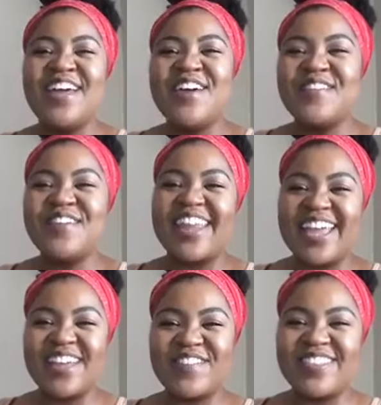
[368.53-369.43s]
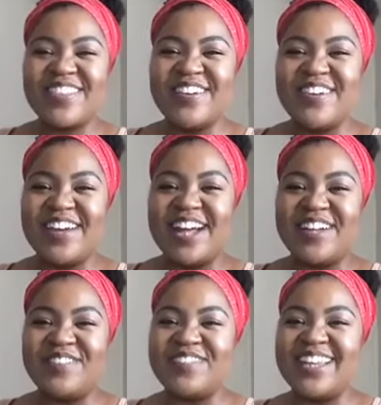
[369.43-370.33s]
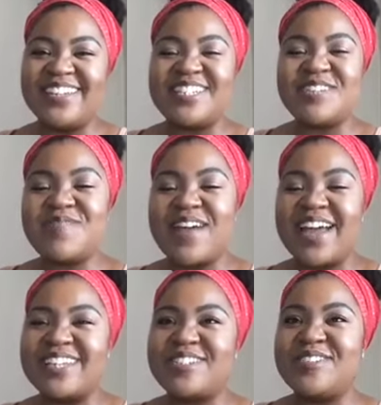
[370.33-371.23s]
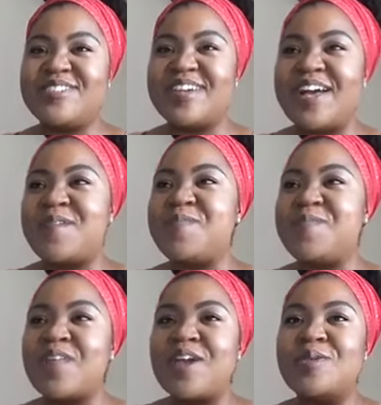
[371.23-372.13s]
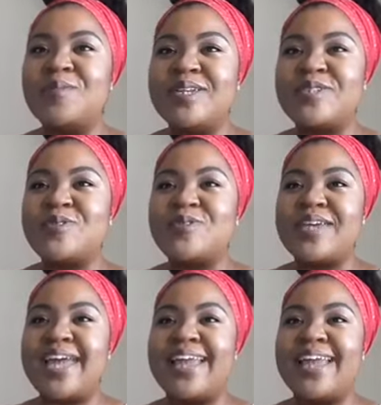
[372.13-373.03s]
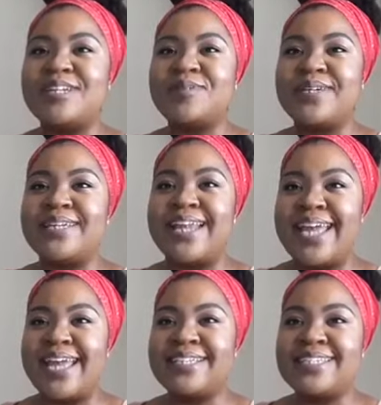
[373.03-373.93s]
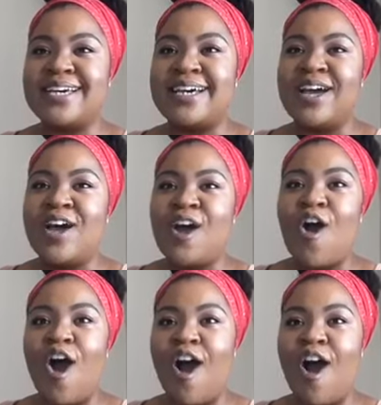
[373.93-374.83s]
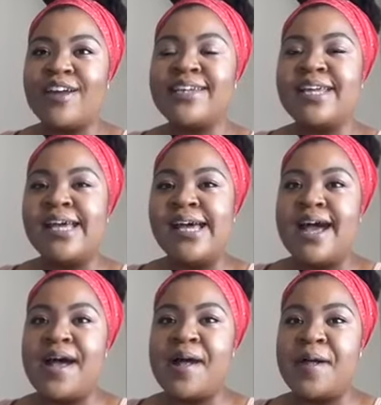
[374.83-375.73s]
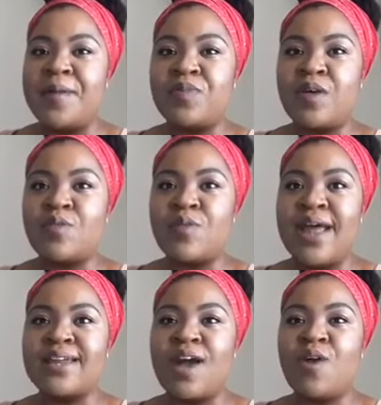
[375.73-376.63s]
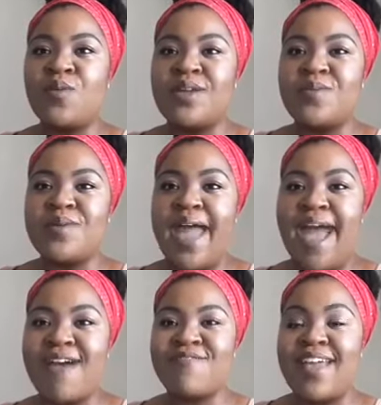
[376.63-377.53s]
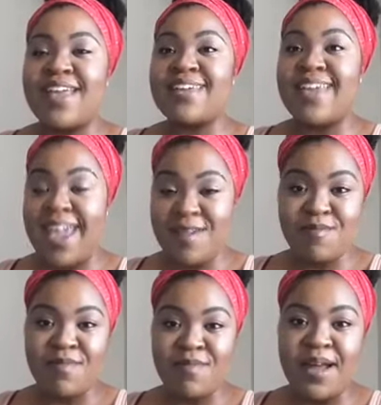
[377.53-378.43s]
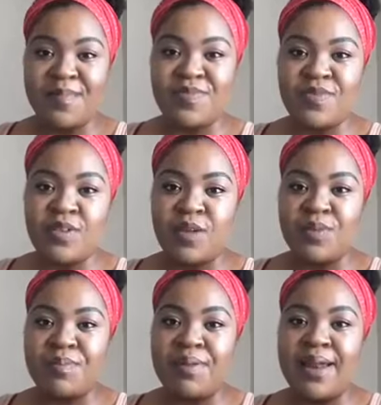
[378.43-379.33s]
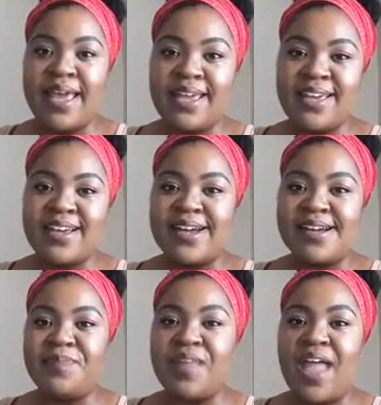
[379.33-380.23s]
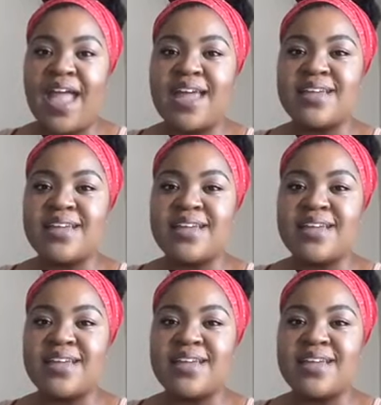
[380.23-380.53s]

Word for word: we're gonna get with you um, uh, deeper into um, your ministry a little bit later on. Um, right now, we we have a game um, that we're playing. Um, and